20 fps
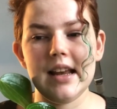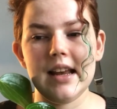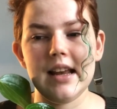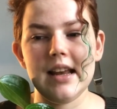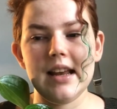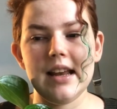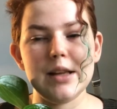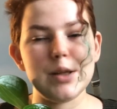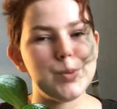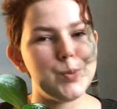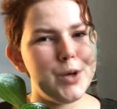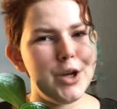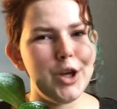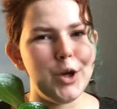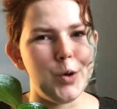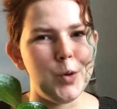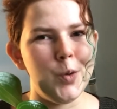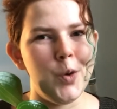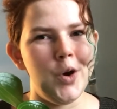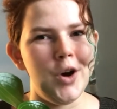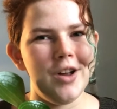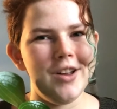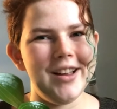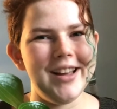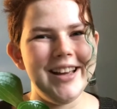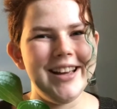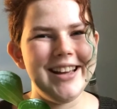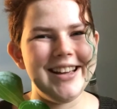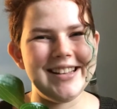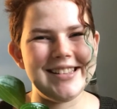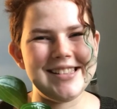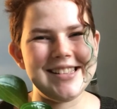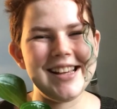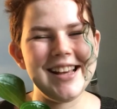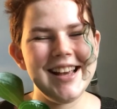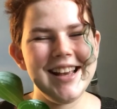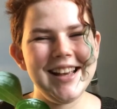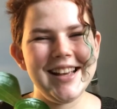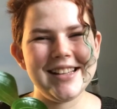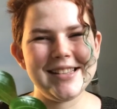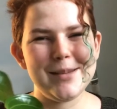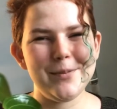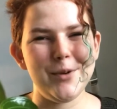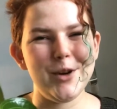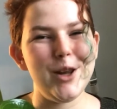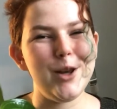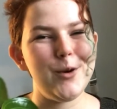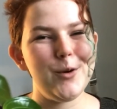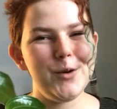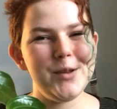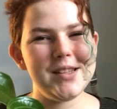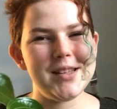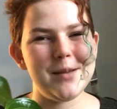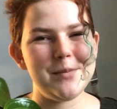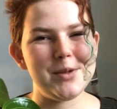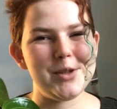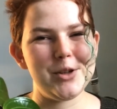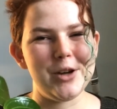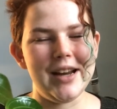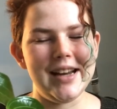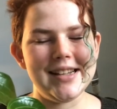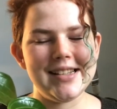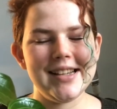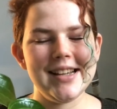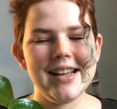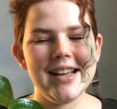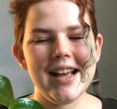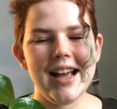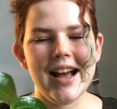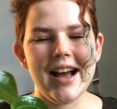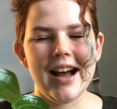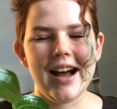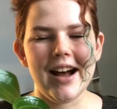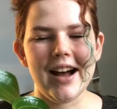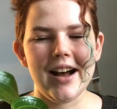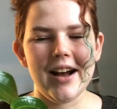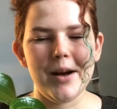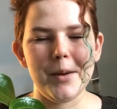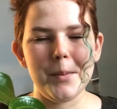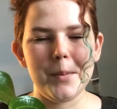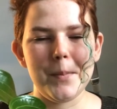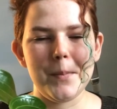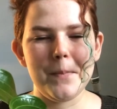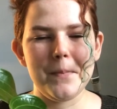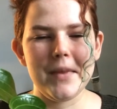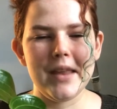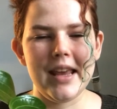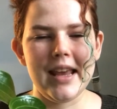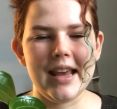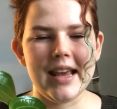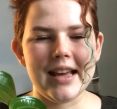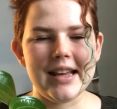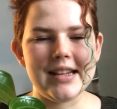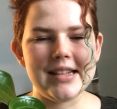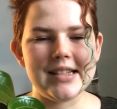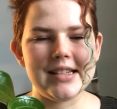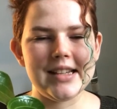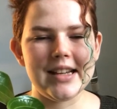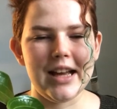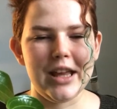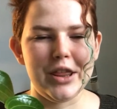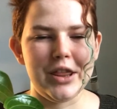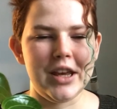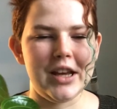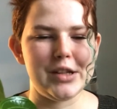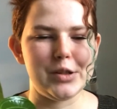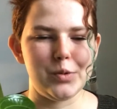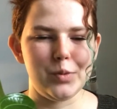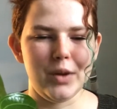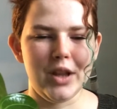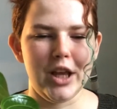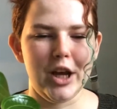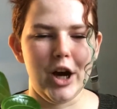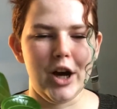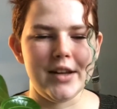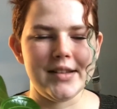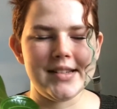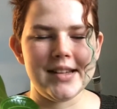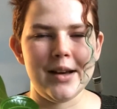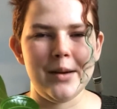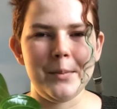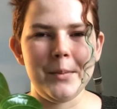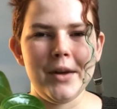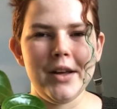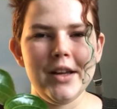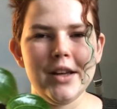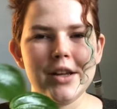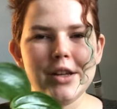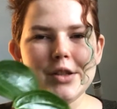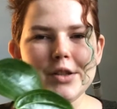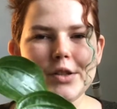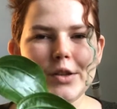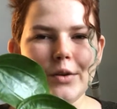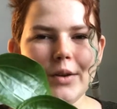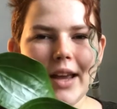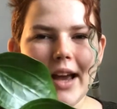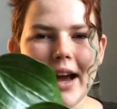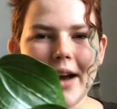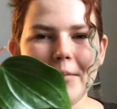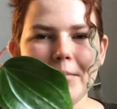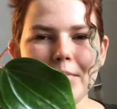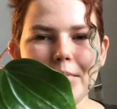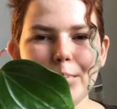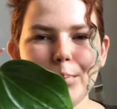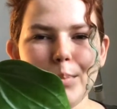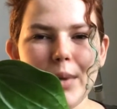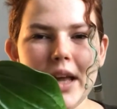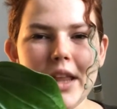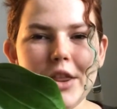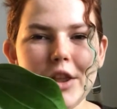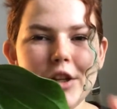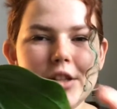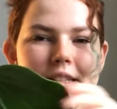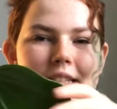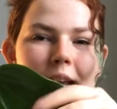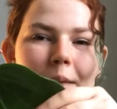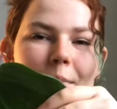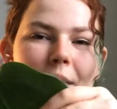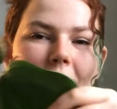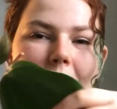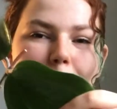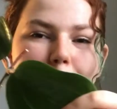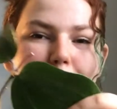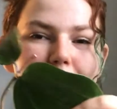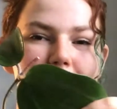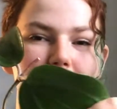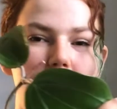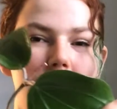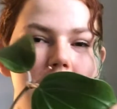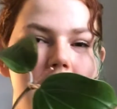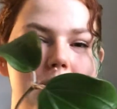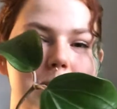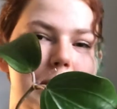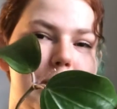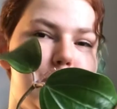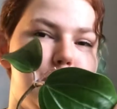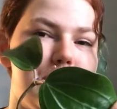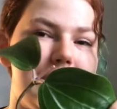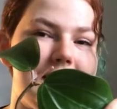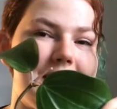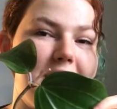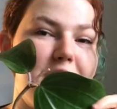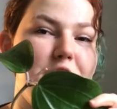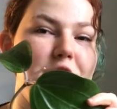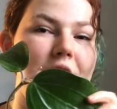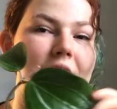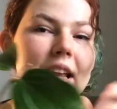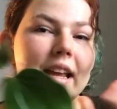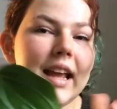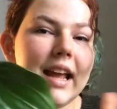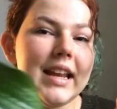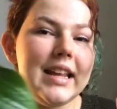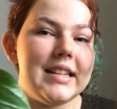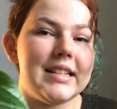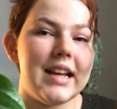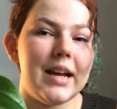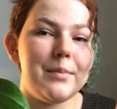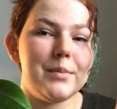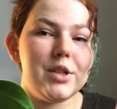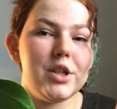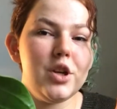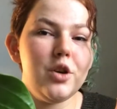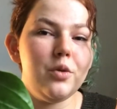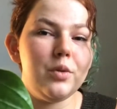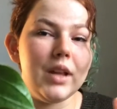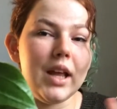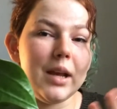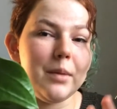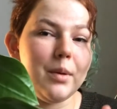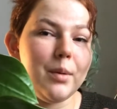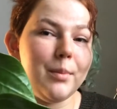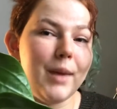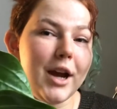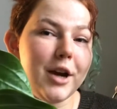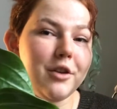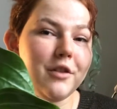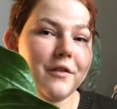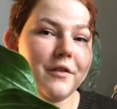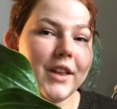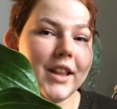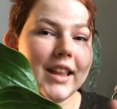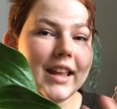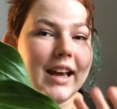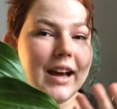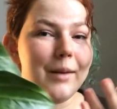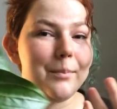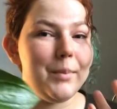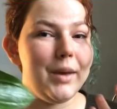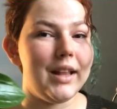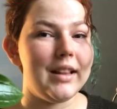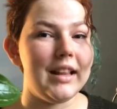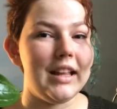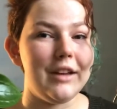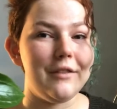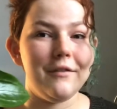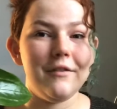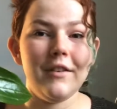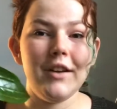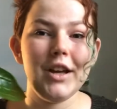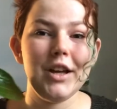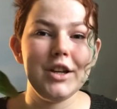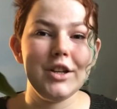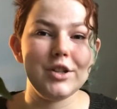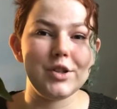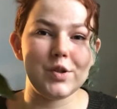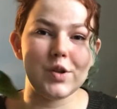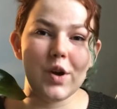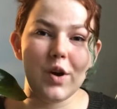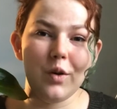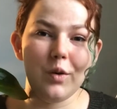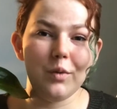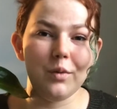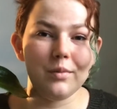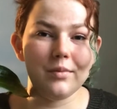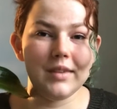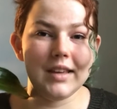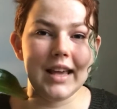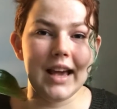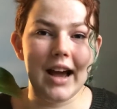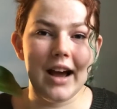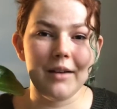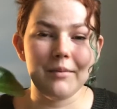it's pretty cool. It's a pretty cool substrate, and I think it's really awesome. So yeah, but there's some that I'm just not going to be transitioning anytime soon, like my Macrophilia Big Leaf. So yeah,